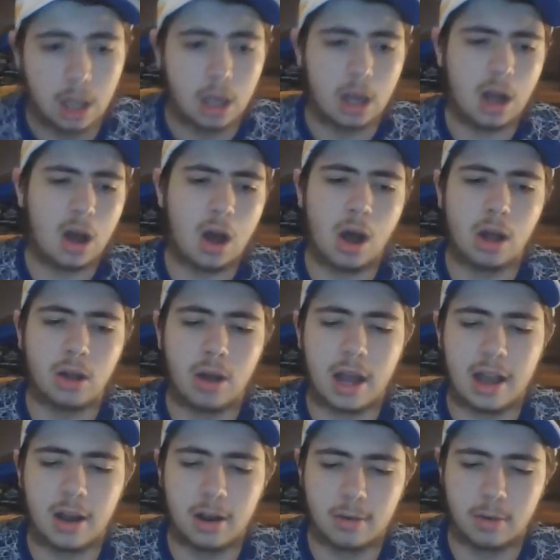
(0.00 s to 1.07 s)
Oh, I
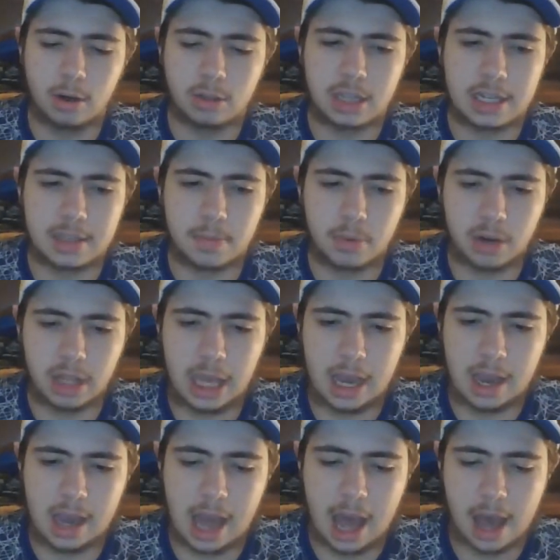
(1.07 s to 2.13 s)
hope Walsh has a brilliant
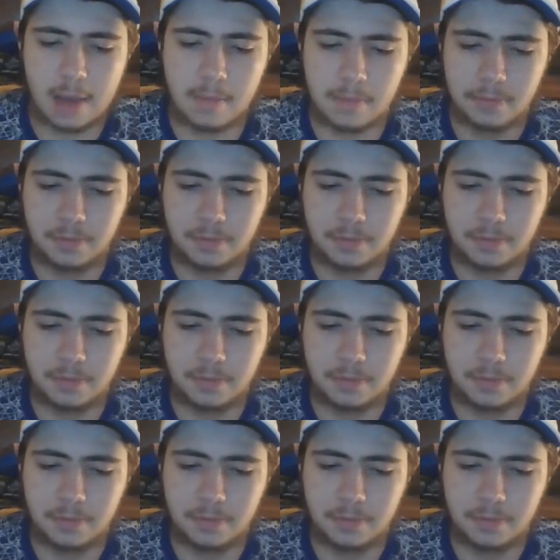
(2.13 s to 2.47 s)
game.